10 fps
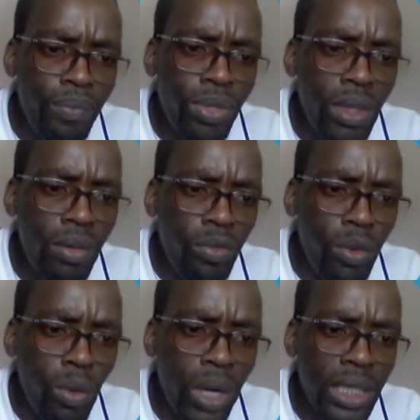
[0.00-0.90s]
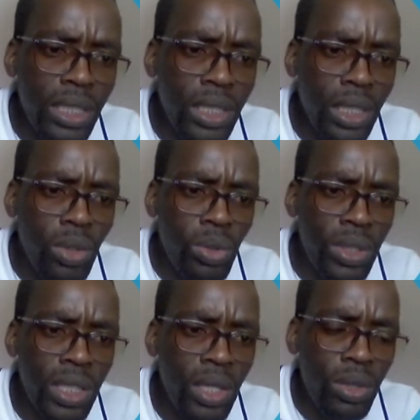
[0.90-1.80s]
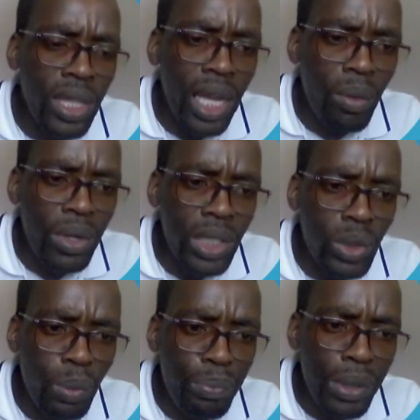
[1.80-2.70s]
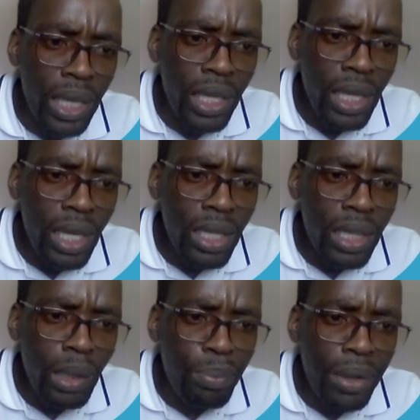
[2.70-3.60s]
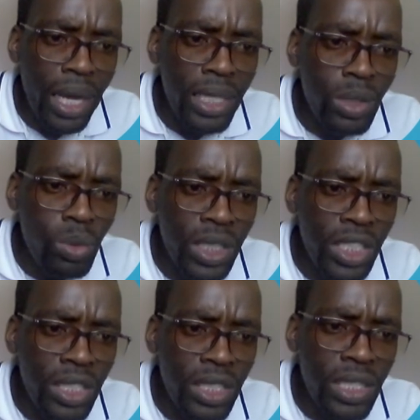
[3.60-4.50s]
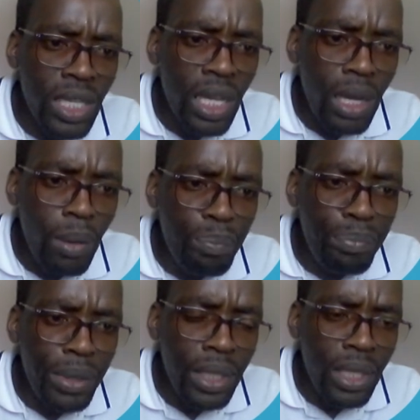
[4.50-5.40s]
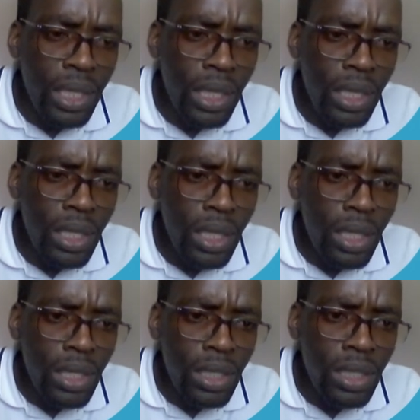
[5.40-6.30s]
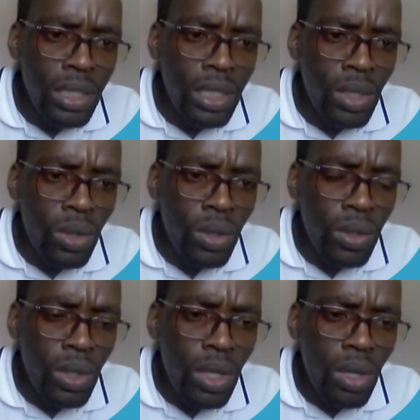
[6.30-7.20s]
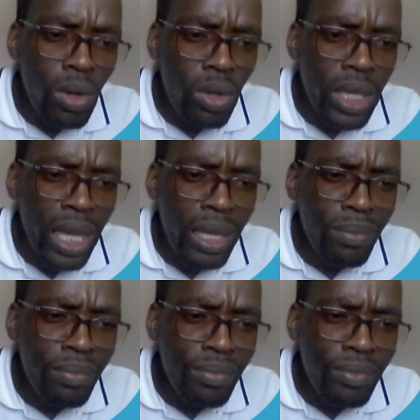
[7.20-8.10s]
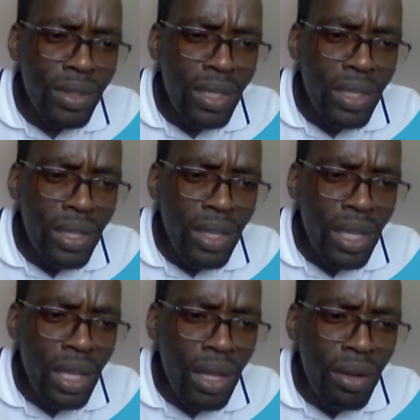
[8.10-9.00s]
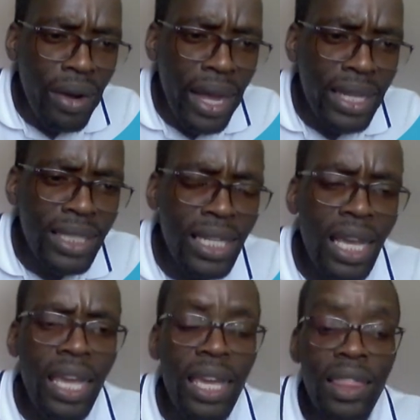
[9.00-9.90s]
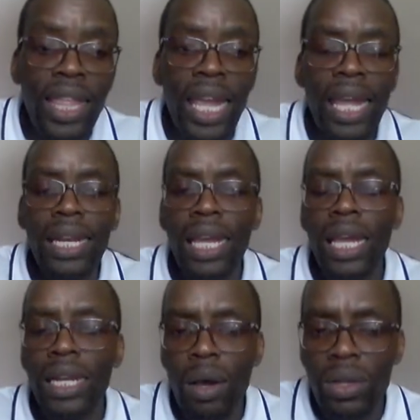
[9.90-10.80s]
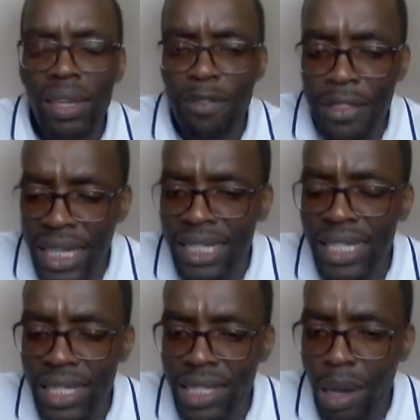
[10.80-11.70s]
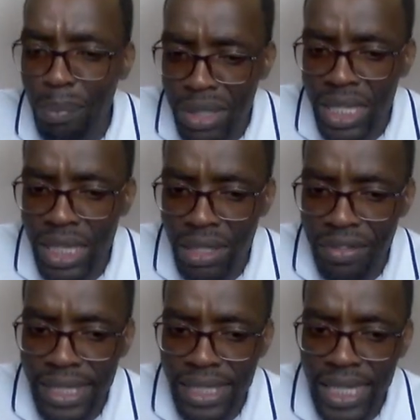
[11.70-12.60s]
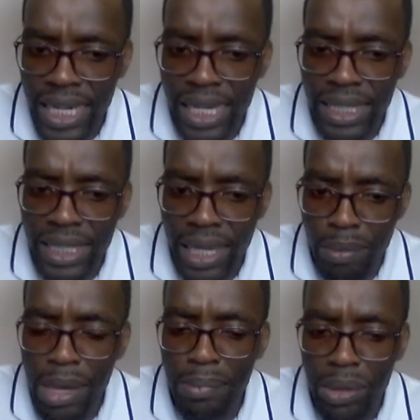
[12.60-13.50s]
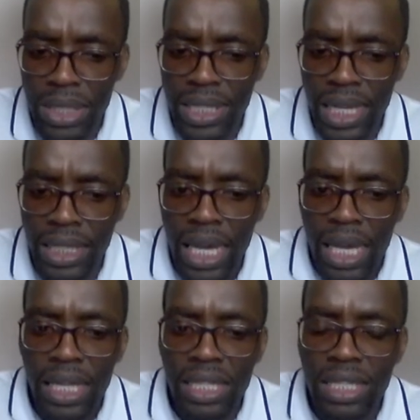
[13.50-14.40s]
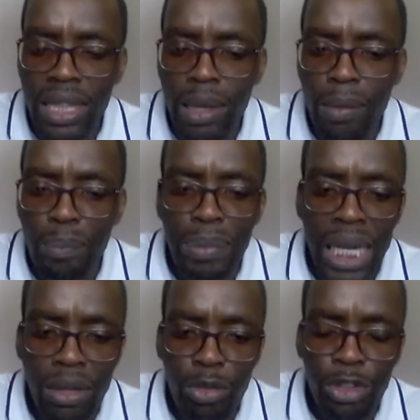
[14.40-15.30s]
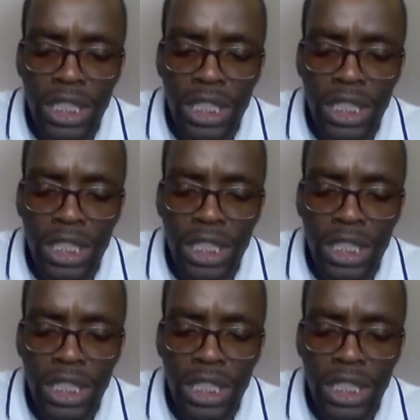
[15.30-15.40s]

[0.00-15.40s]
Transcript: for quantity Q0. They are going to pay the price which is P0. Okay, right, and then now if this is a positive externality, remember we said it's the benefit,